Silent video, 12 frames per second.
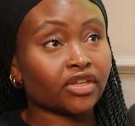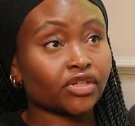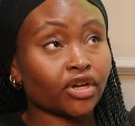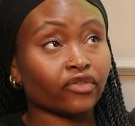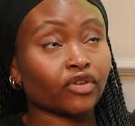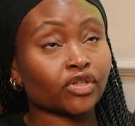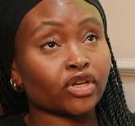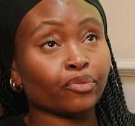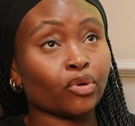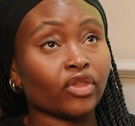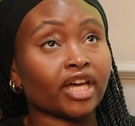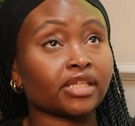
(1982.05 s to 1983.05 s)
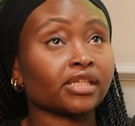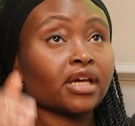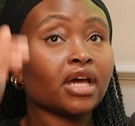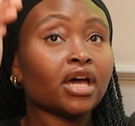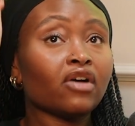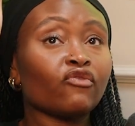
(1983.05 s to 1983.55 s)
So for example, there's
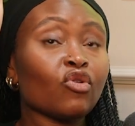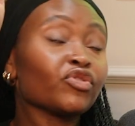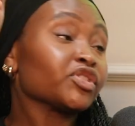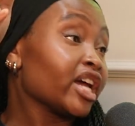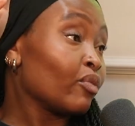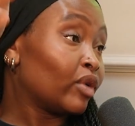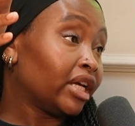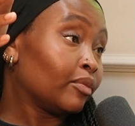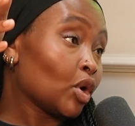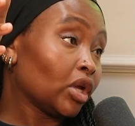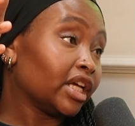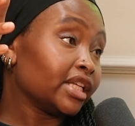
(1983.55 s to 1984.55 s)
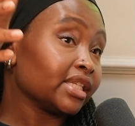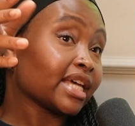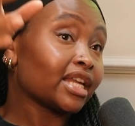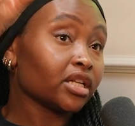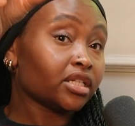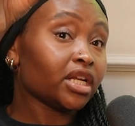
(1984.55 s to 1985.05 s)
Fourth Estate and William Collins, and
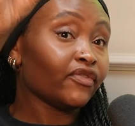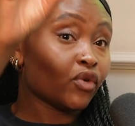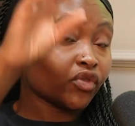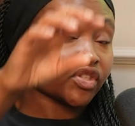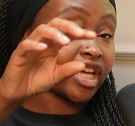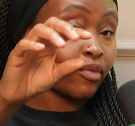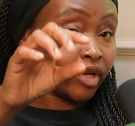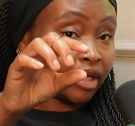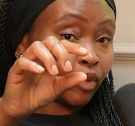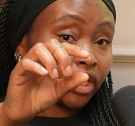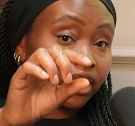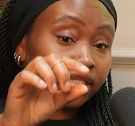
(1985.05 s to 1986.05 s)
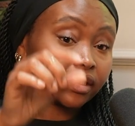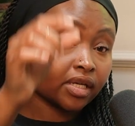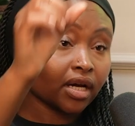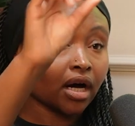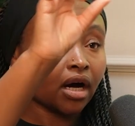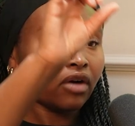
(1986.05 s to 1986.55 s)
underneath Fourth Estate and William Collins
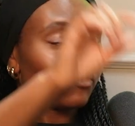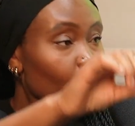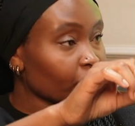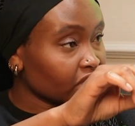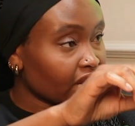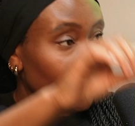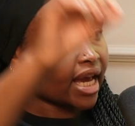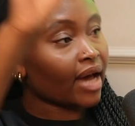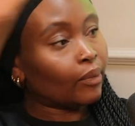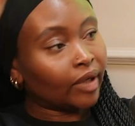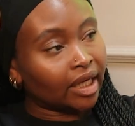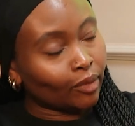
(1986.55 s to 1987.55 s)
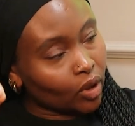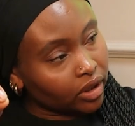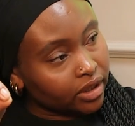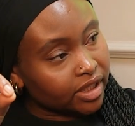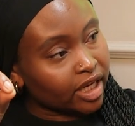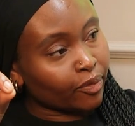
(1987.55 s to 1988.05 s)
are Fourth Estate and William
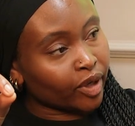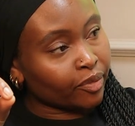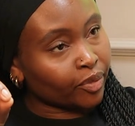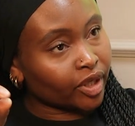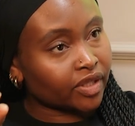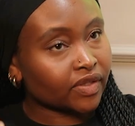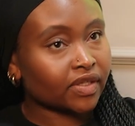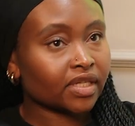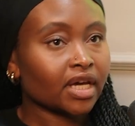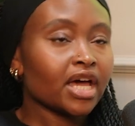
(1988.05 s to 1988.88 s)
Collins separate imprints.